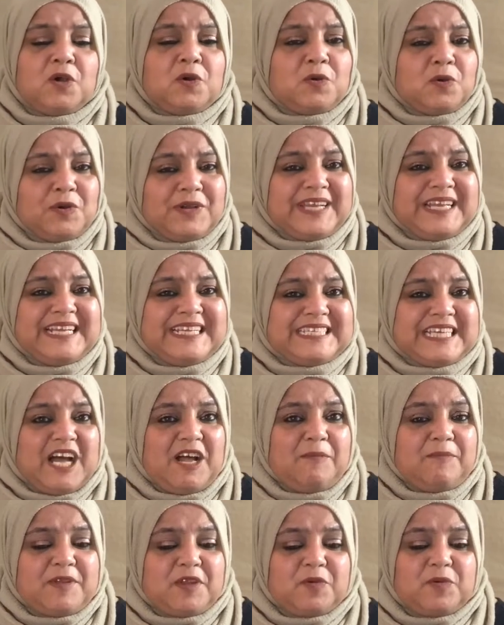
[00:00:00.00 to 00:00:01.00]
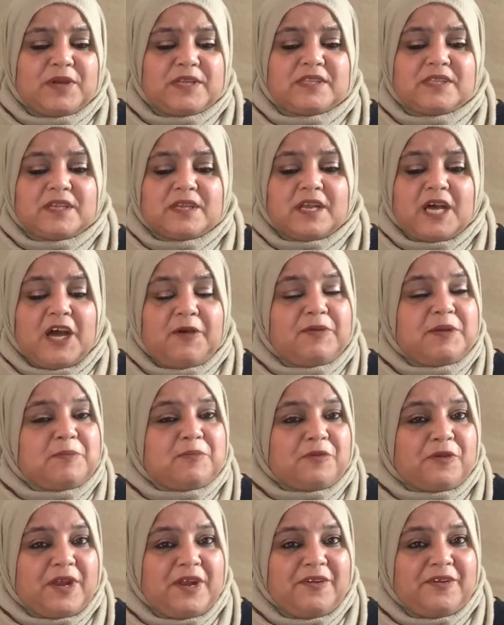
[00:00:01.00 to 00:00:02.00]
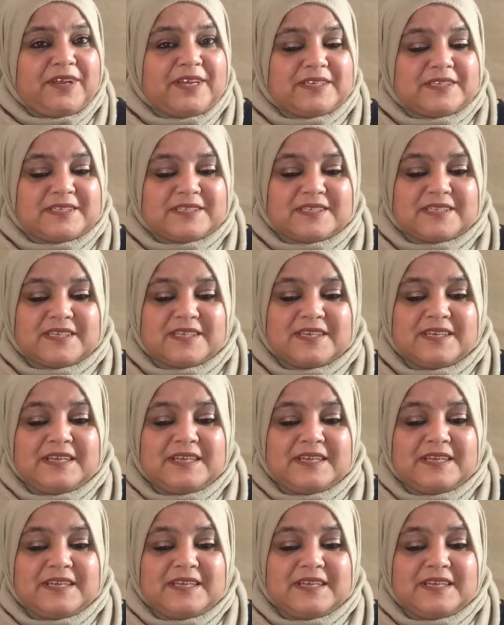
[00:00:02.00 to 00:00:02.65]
Who can tell me what Tarawih prayer is?